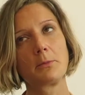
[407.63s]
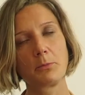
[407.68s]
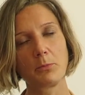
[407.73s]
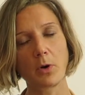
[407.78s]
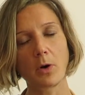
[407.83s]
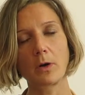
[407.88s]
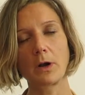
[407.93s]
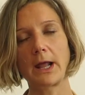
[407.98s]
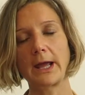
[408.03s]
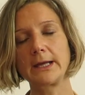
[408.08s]

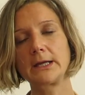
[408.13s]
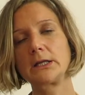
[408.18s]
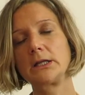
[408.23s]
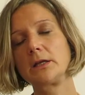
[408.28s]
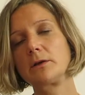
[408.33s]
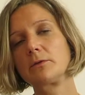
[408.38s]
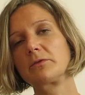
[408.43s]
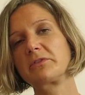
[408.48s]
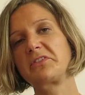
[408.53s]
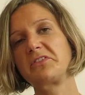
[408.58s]
more
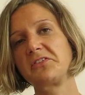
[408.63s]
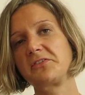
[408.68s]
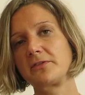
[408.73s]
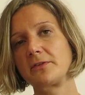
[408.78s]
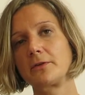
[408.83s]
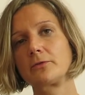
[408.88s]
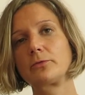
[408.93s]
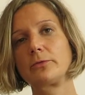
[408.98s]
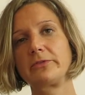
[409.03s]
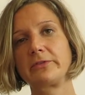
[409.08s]
likely
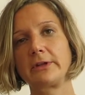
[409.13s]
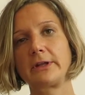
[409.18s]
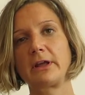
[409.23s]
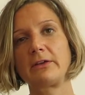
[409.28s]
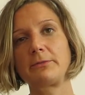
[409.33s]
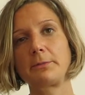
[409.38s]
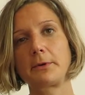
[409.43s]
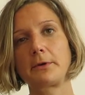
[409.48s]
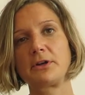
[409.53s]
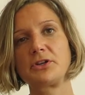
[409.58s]
consistent with an
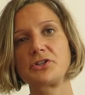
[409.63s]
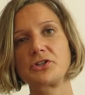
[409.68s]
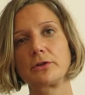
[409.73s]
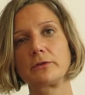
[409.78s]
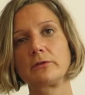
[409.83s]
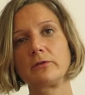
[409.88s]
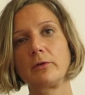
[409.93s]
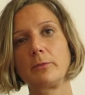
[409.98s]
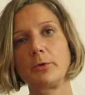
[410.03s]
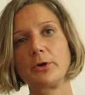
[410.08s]
aspiration
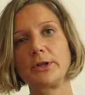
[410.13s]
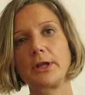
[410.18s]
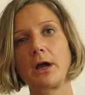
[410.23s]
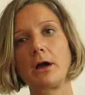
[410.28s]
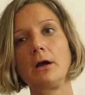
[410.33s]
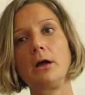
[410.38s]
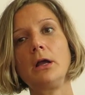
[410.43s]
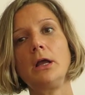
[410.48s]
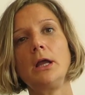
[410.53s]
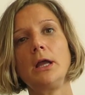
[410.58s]

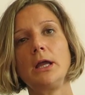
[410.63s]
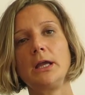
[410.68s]
pneumonia.